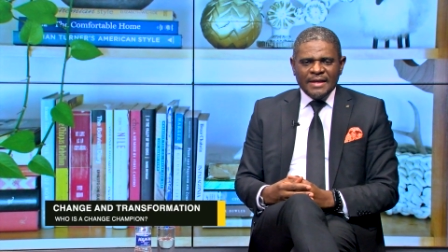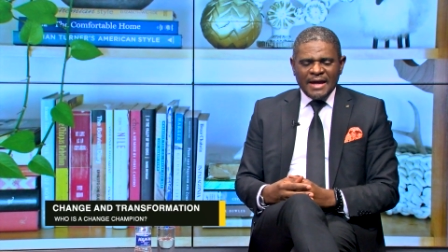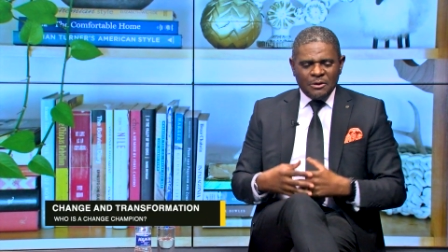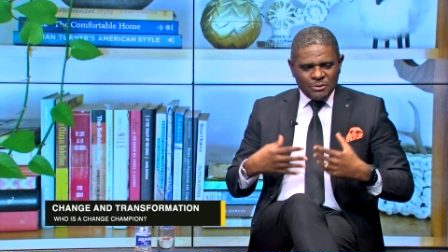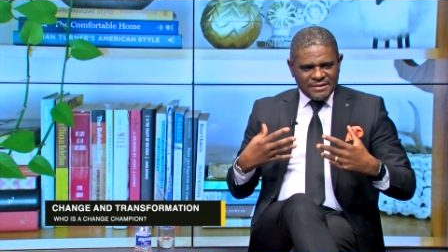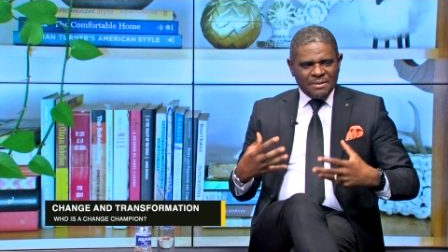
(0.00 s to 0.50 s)

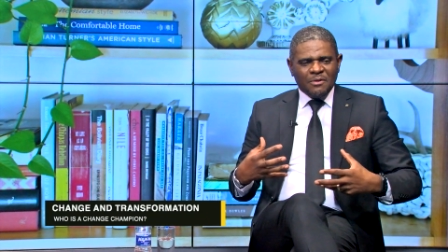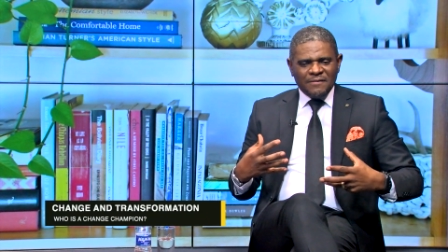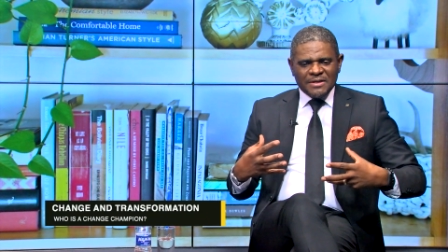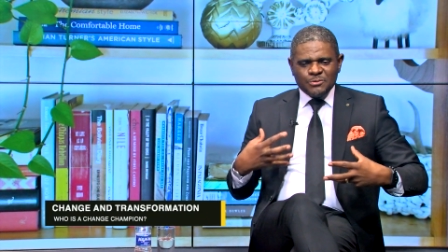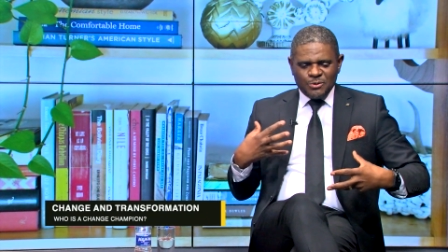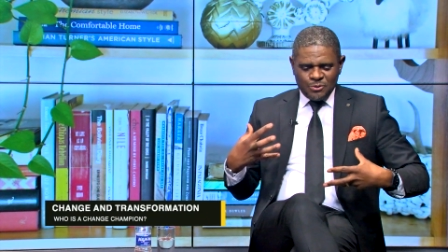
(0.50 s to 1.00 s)
I know some of
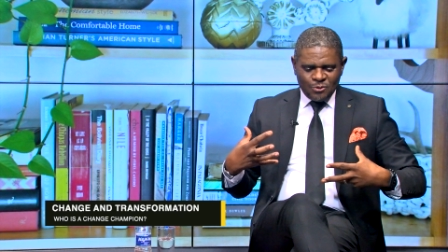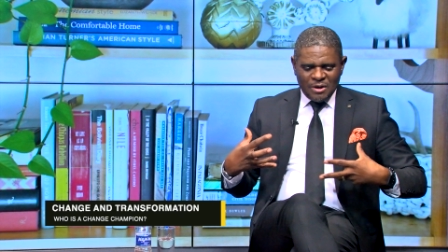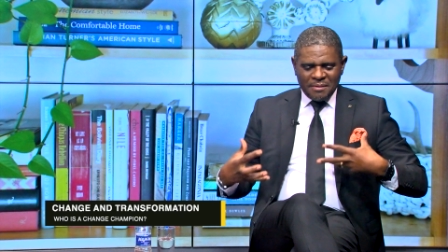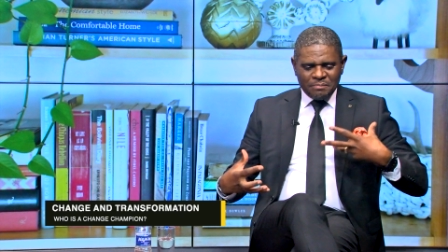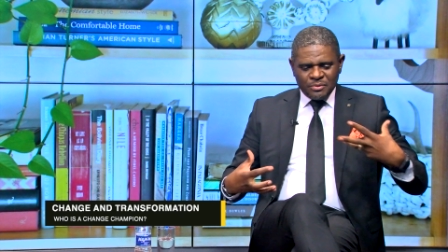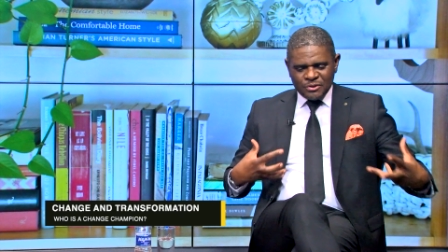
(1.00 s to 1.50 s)
us, we know
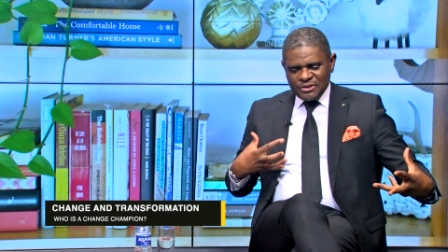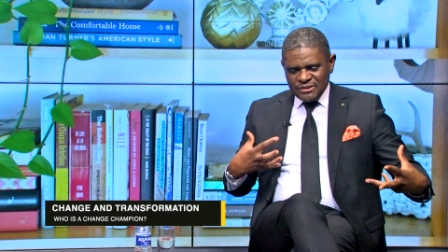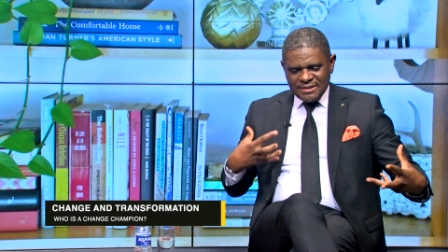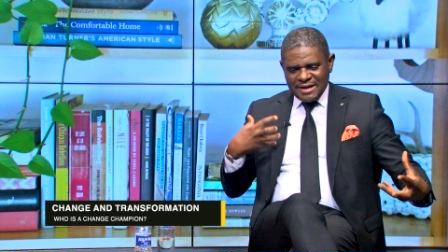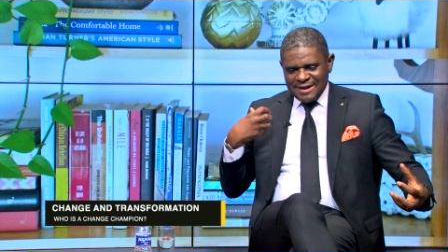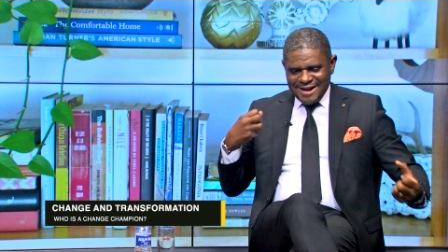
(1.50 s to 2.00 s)
our
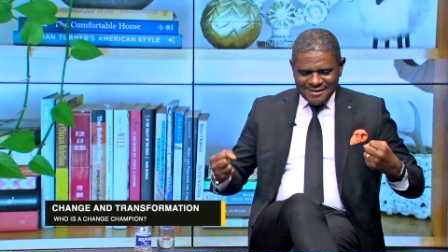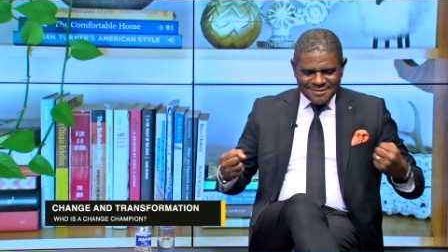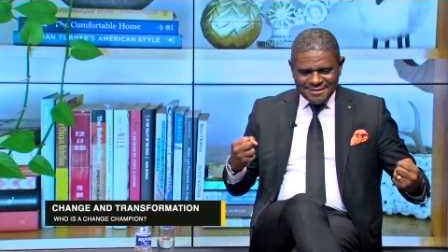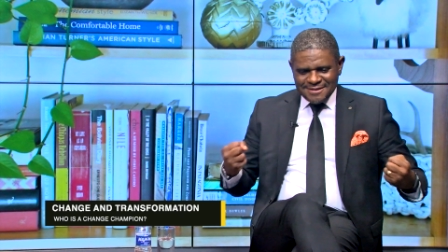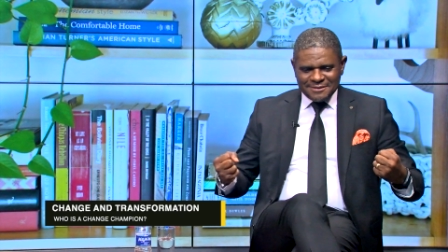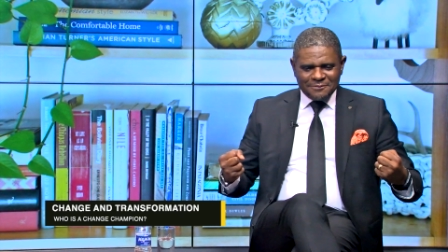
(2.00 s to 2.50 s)
bodies are
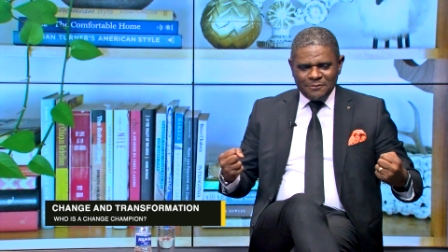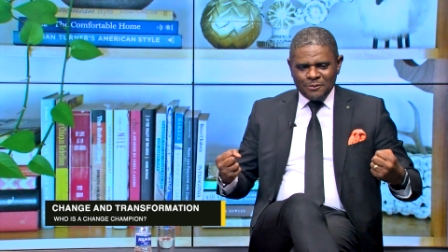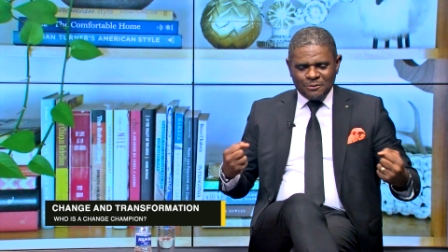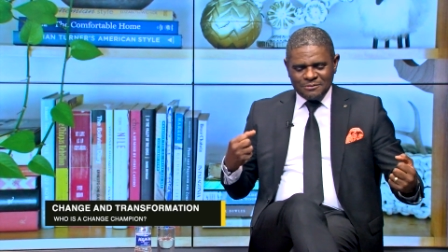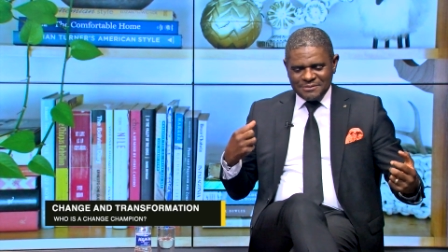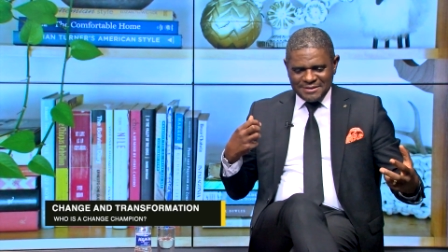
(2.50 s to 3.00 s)
asking
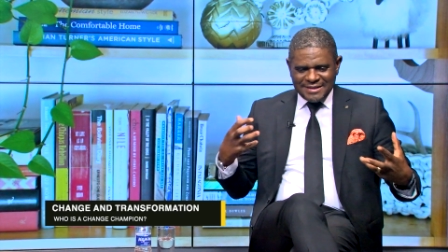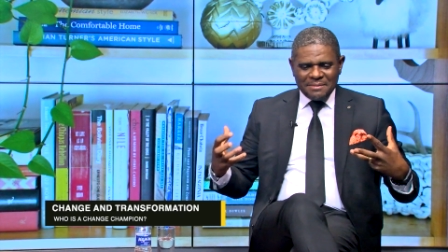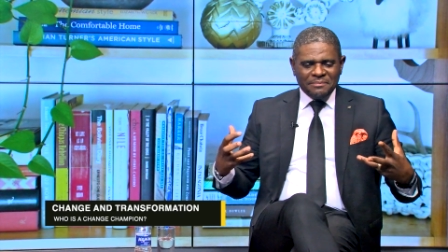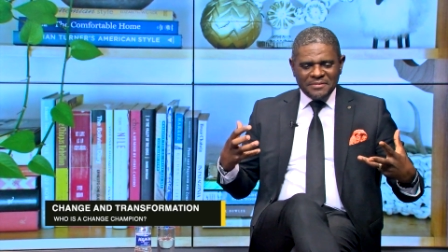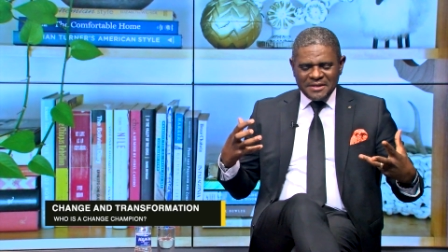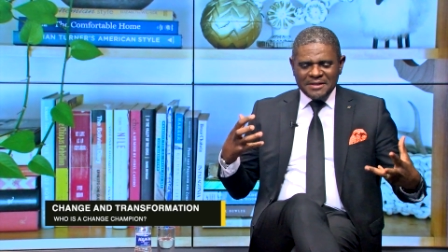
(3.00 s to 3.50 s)
for
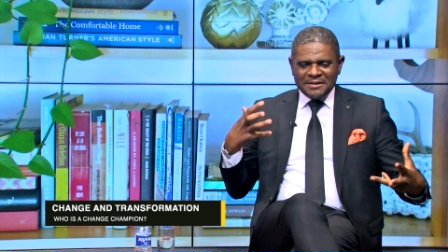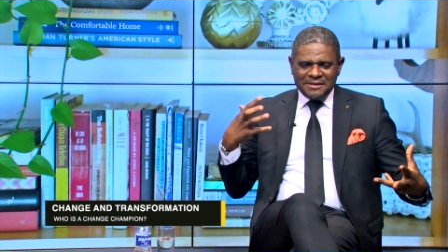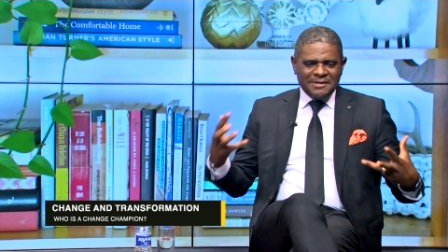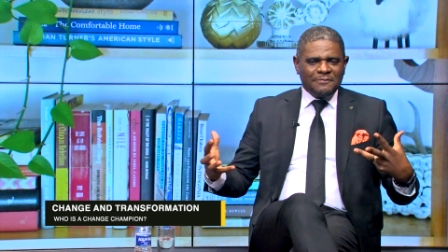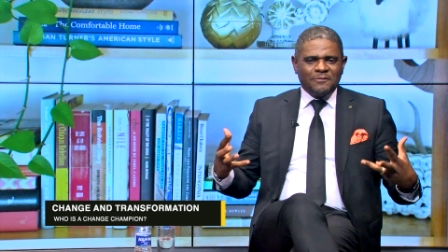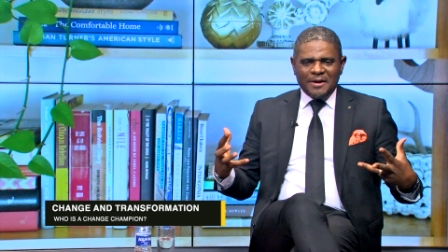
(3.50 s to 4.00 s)
something
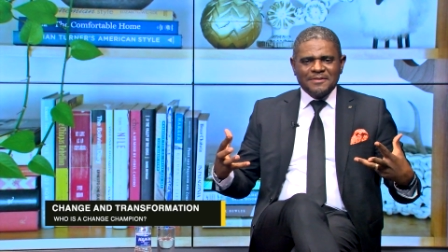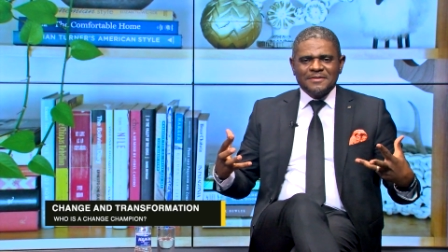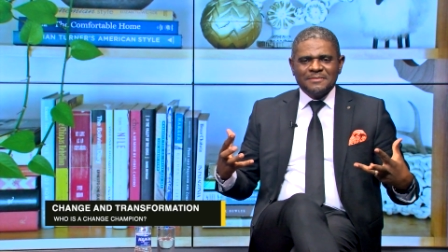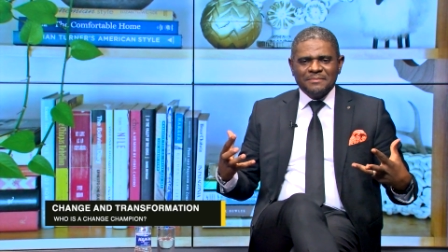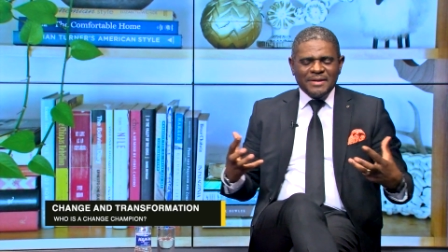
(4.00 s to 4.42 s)
different,